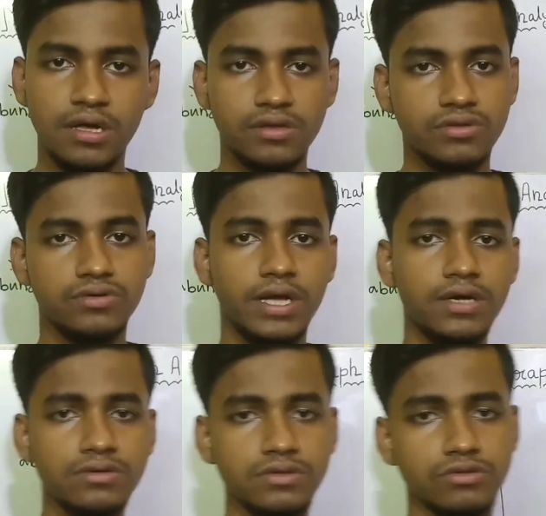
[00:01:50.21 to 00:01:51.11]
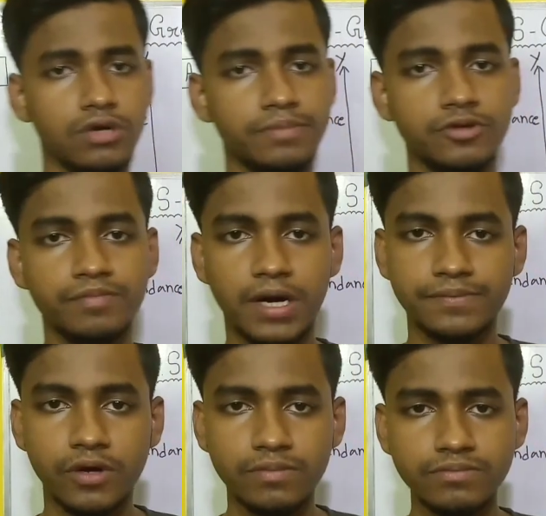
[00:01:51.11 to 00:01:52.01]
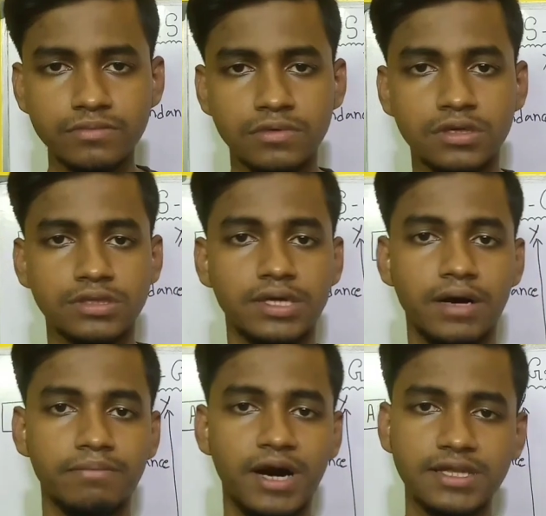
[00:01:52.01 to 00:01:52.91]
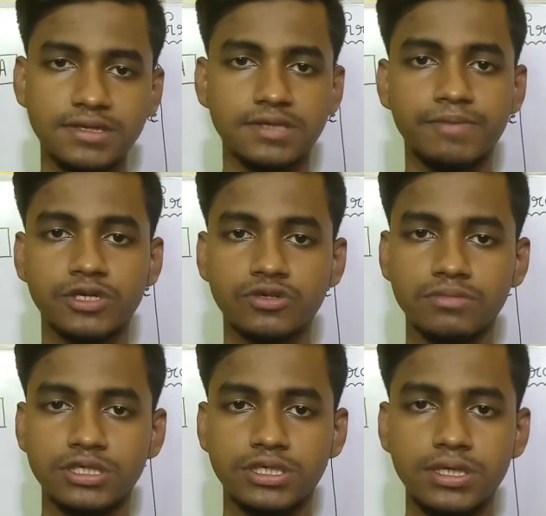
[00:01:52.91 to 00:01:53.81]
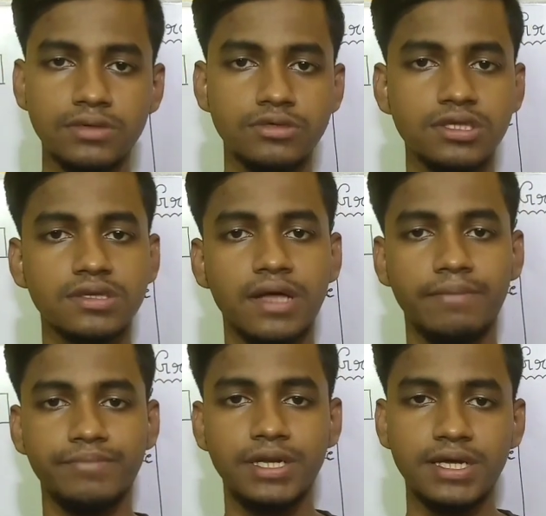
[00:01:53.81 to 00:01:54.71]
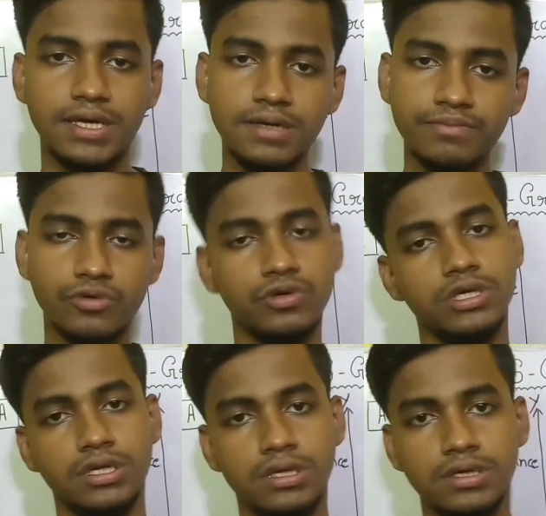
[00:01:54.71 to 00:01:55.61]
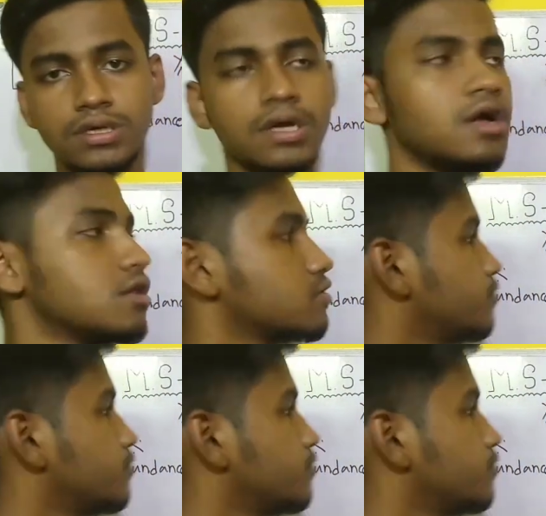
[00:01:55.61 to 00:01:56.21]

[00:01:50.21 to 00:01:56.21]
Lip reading: So now you have to perform the mass spectrometry with sample A protein. So